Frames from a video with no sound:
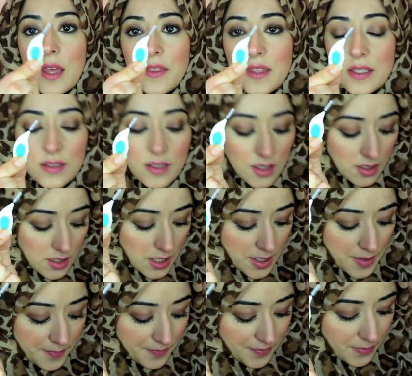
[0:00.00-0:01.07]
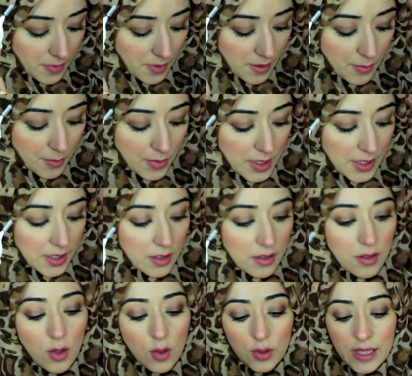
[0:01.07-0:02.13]
These are by
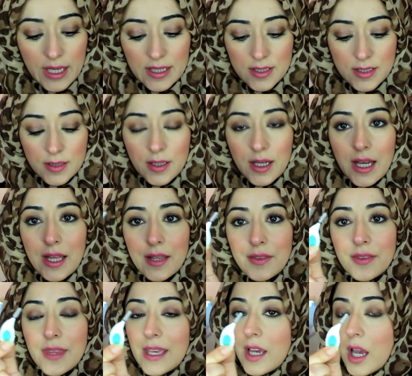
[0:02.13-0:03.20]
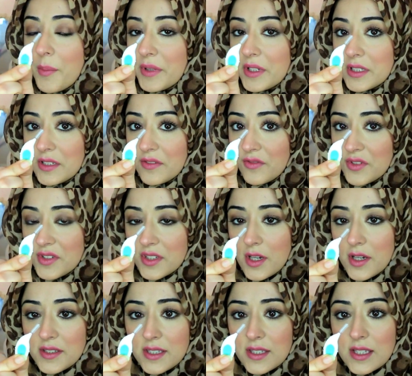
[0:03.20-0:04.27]
Colgate, and they come in different
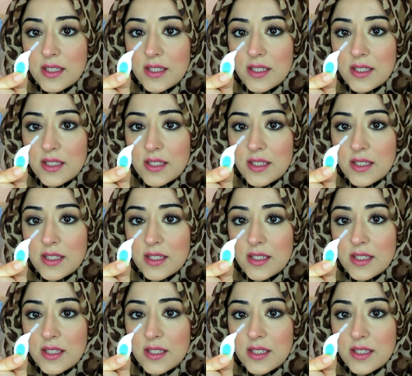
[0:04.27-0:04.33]
sizes.